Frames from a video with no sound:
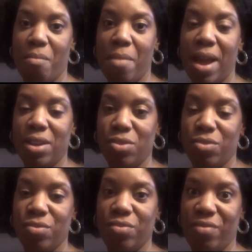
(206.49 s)
my new
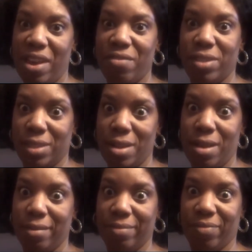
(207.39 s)
favorite snack.